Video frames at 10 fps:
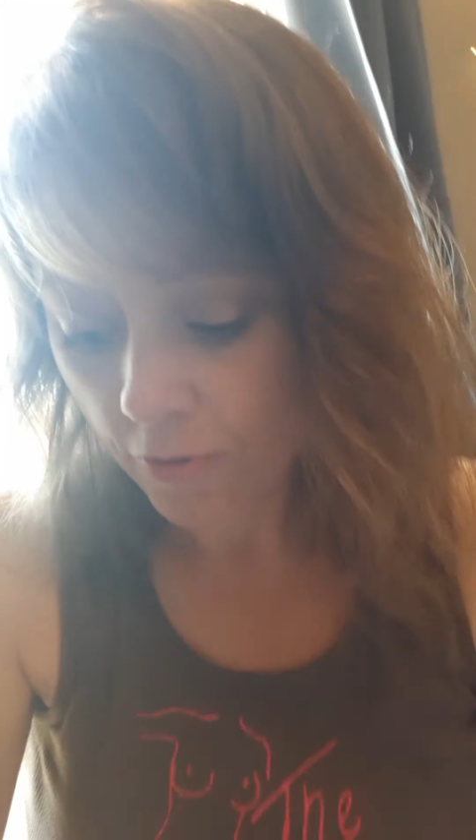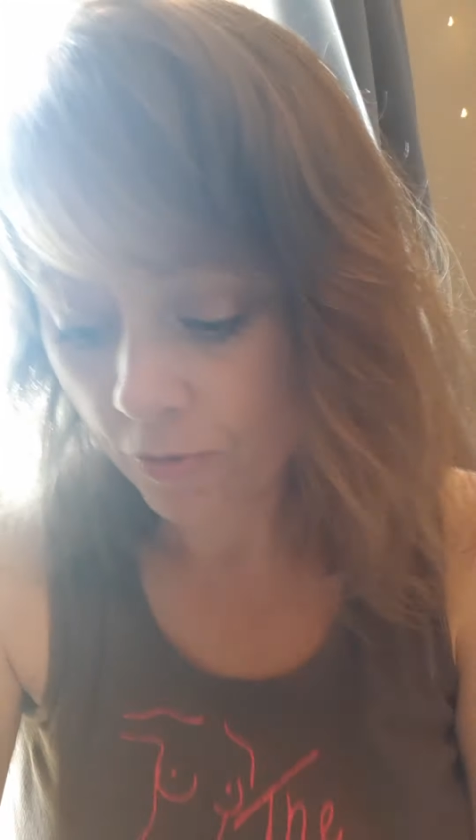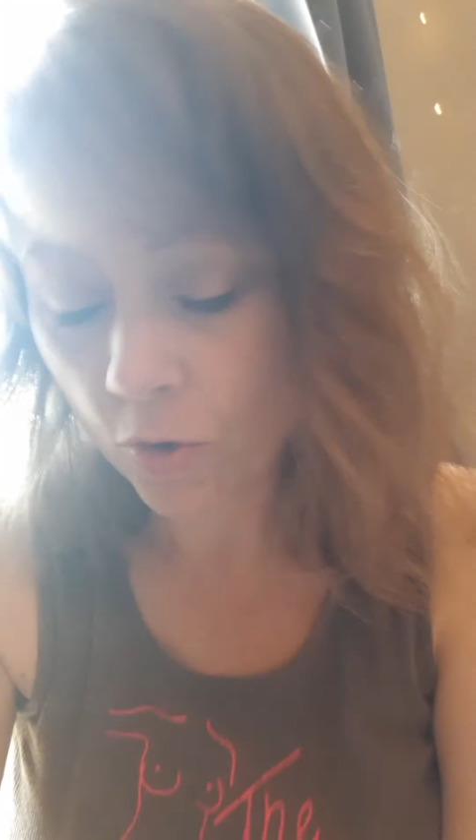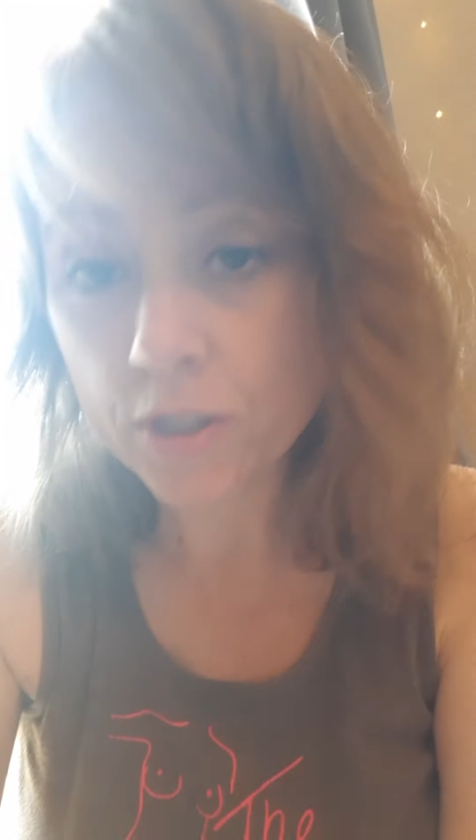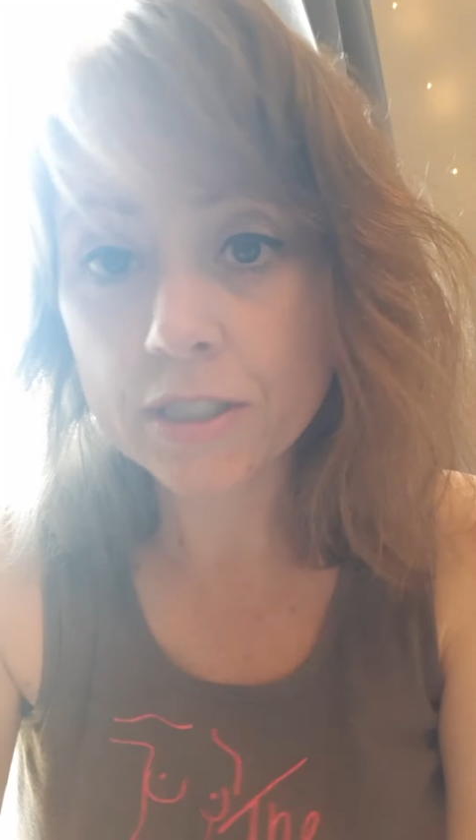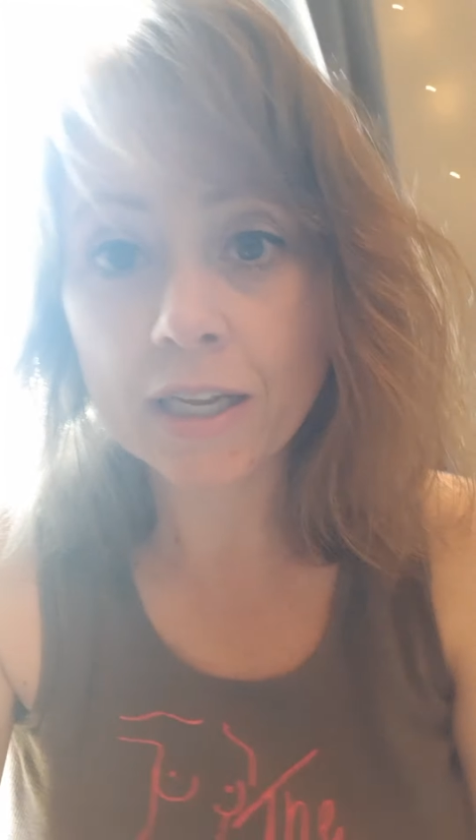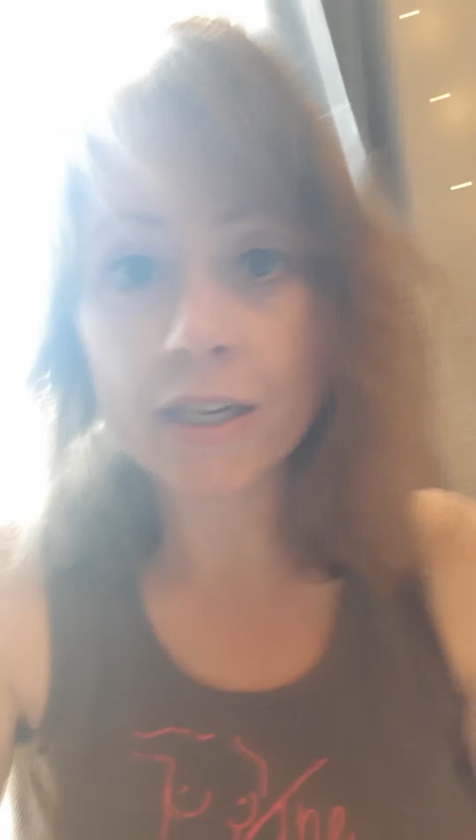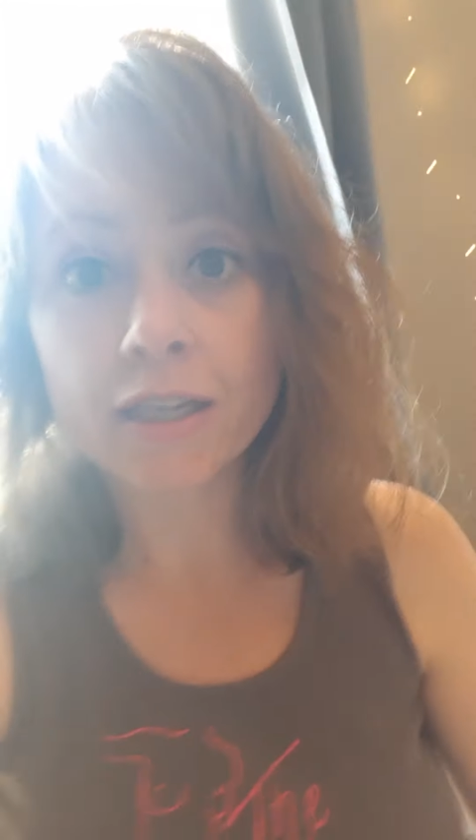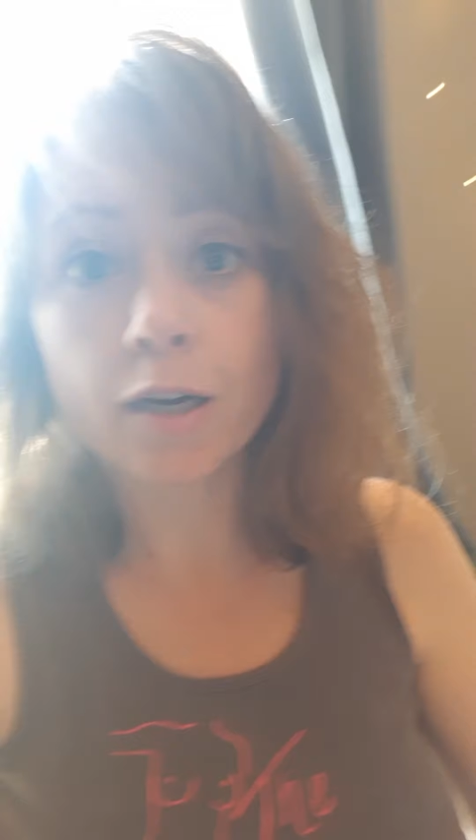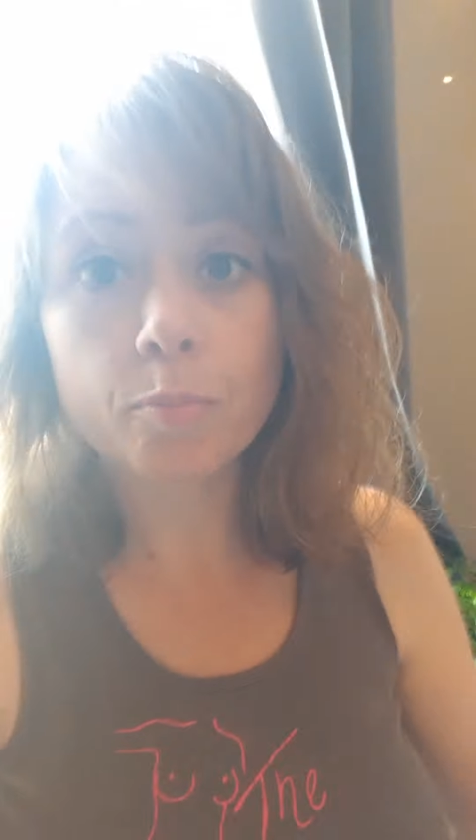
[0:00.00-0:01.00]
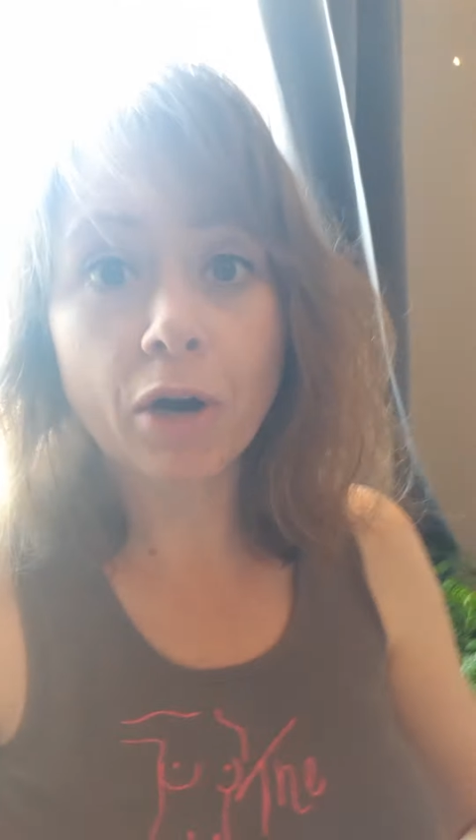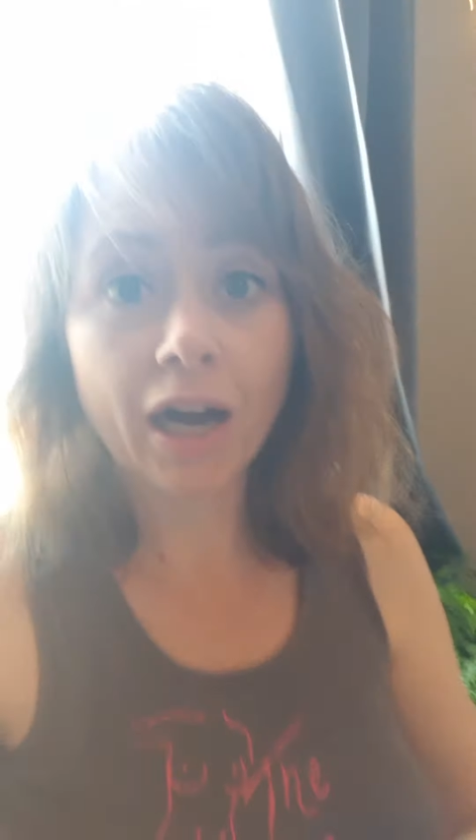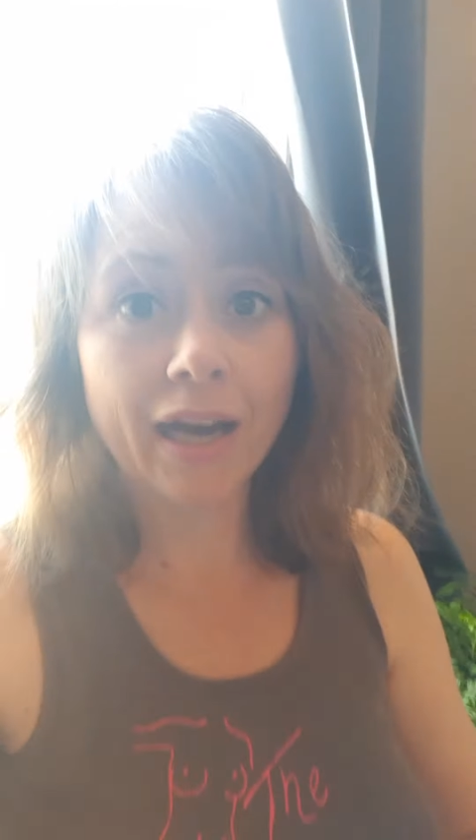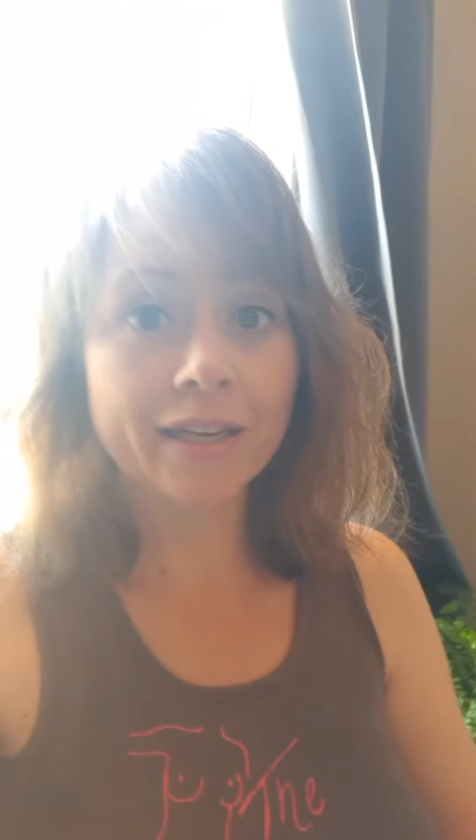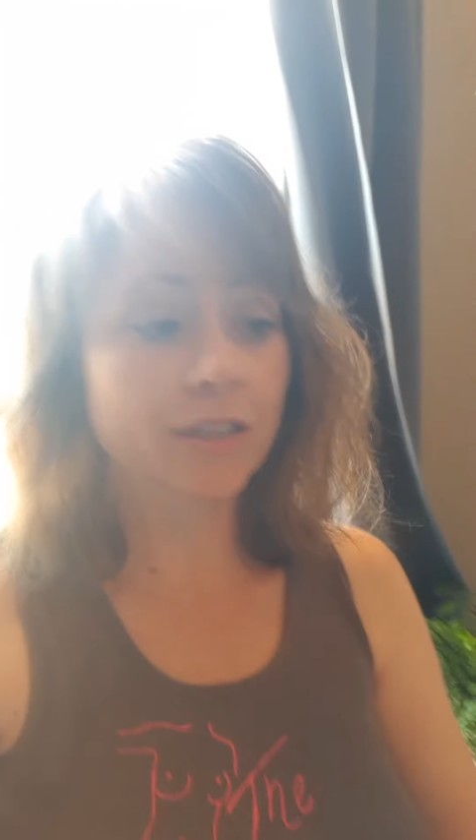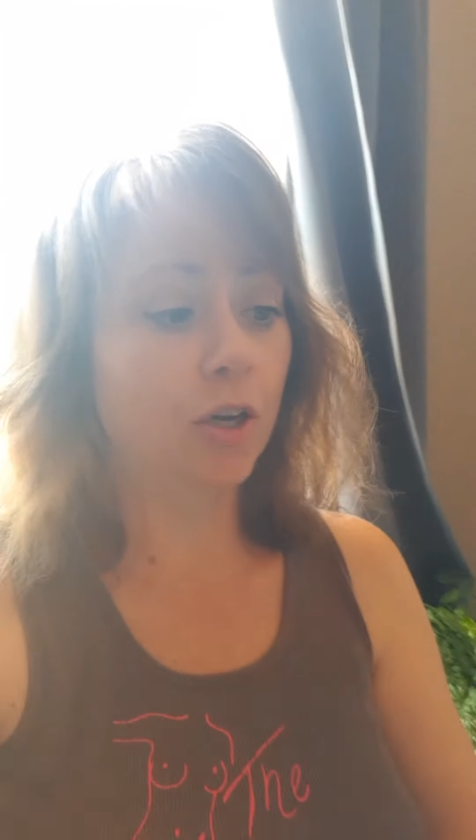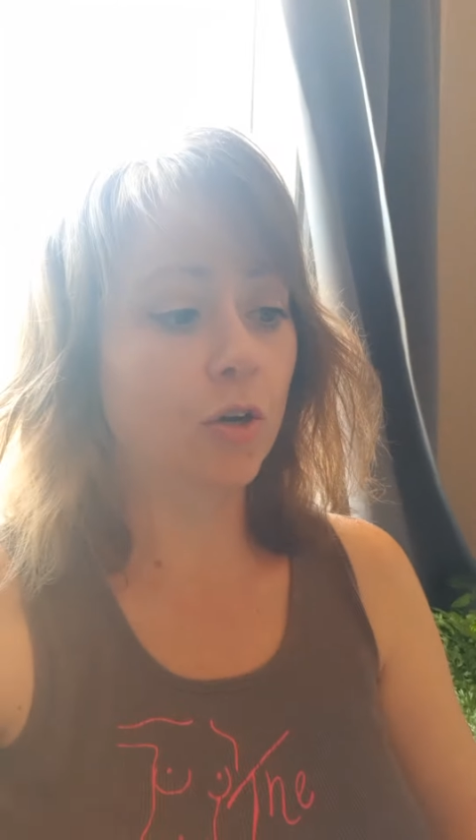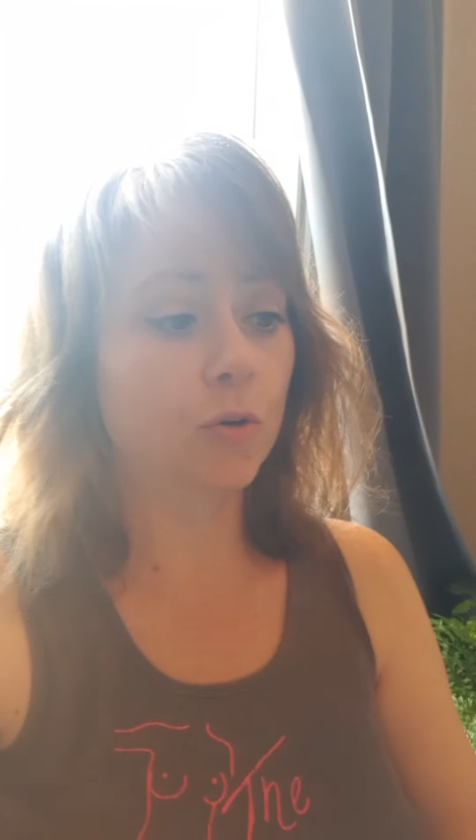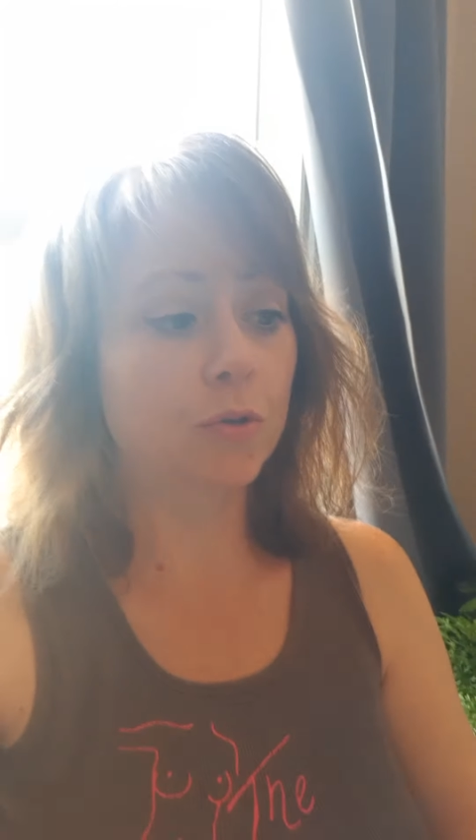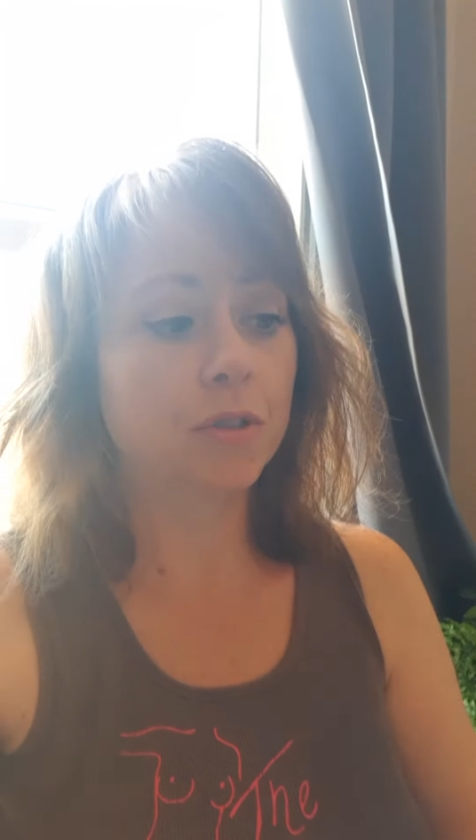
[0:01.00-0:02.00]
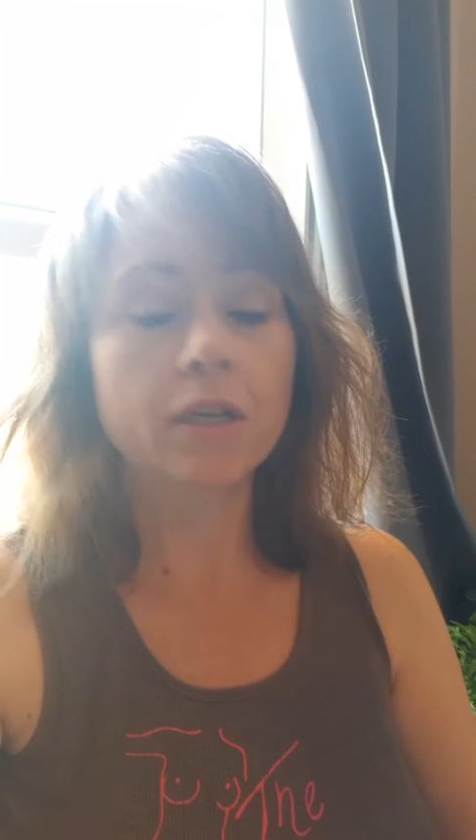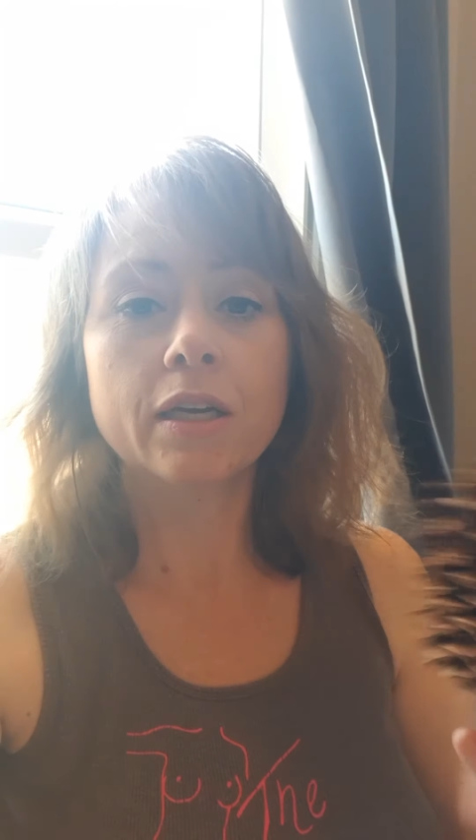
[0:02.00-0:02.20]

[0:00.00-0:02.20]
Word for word: for sending a pine cone,